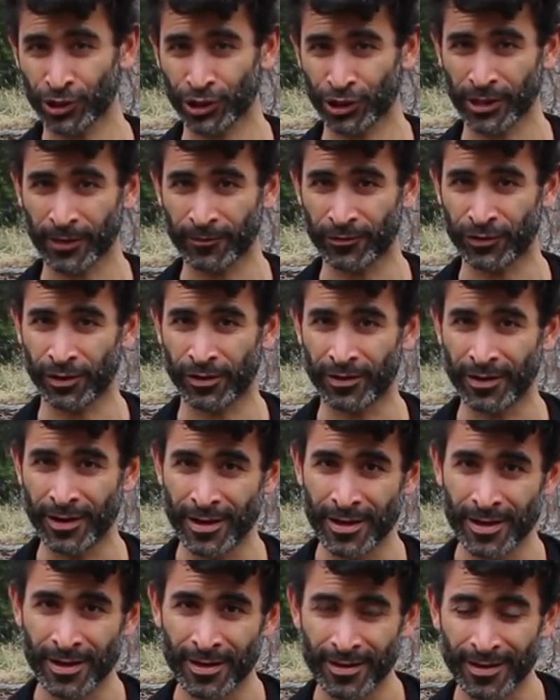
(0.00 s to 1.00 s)
shoves her
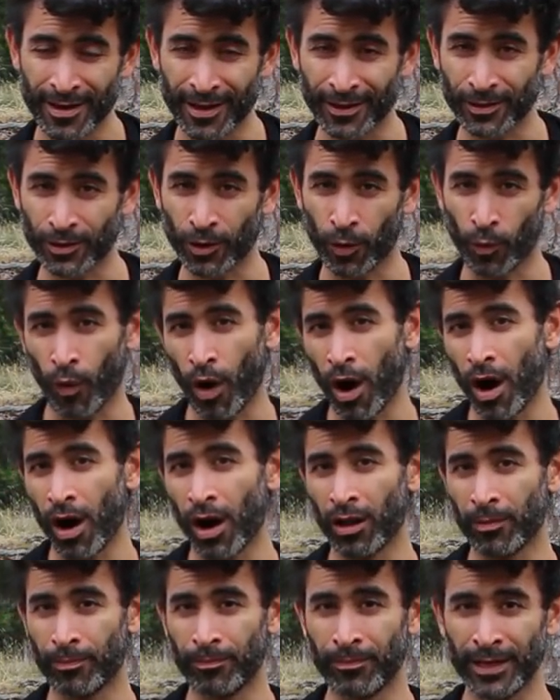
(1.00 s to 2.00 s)
into the
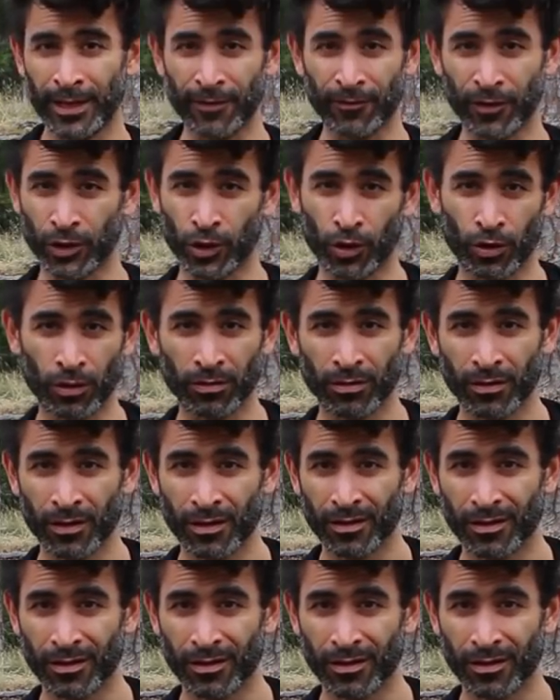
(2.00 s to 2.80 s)
wall, even though